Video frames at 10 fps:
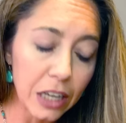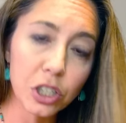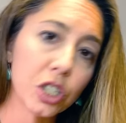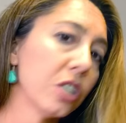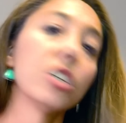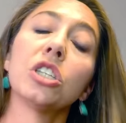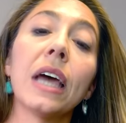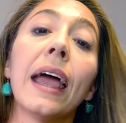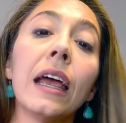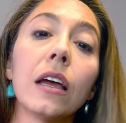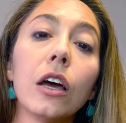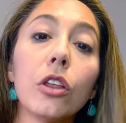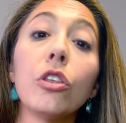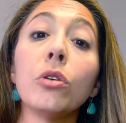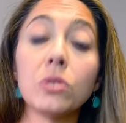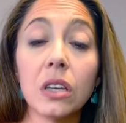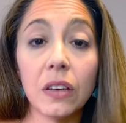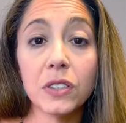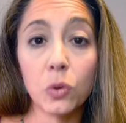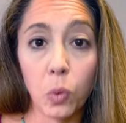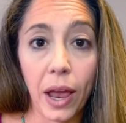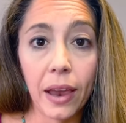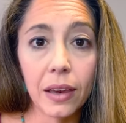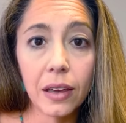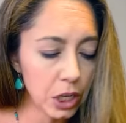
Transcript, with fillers: It shouldn't take those gifts away.